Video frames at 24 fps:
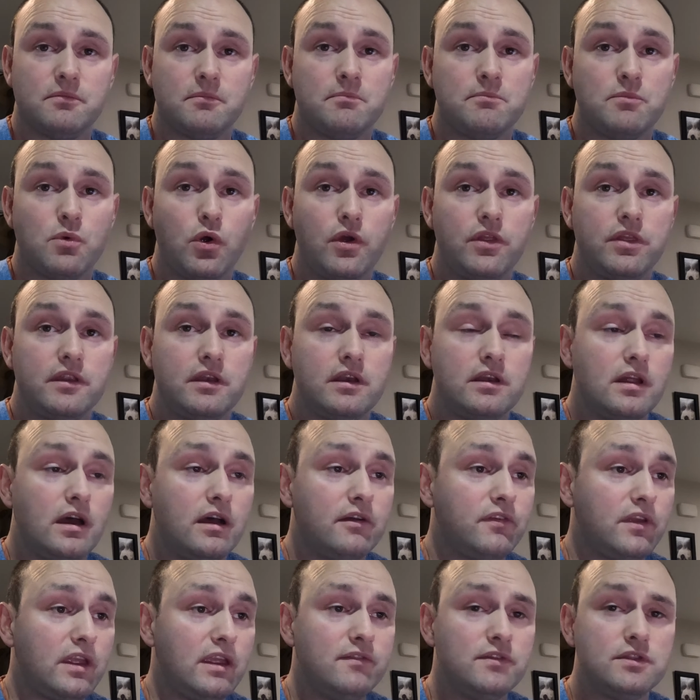more than
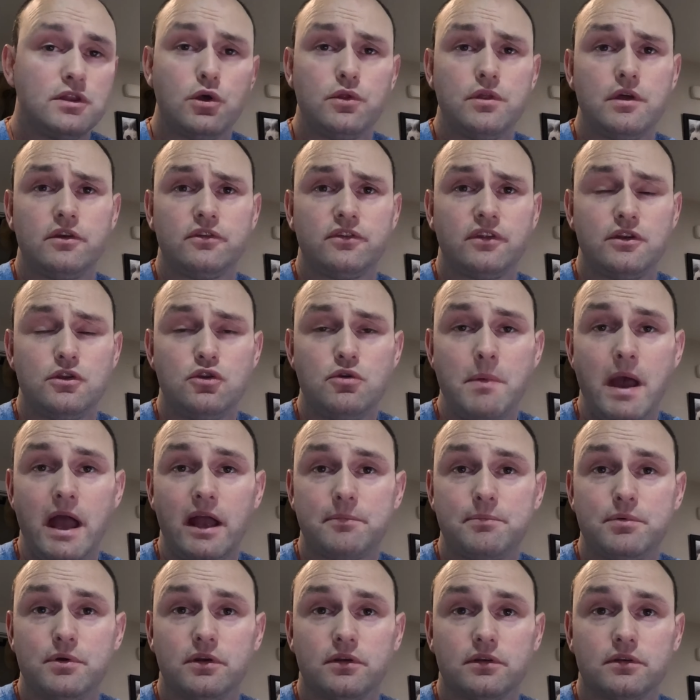enough. Even though there's a new
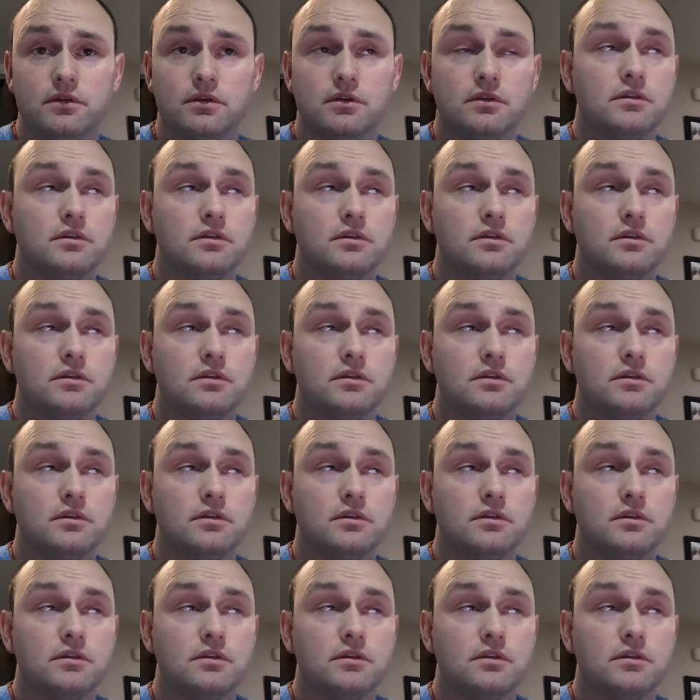MacBook,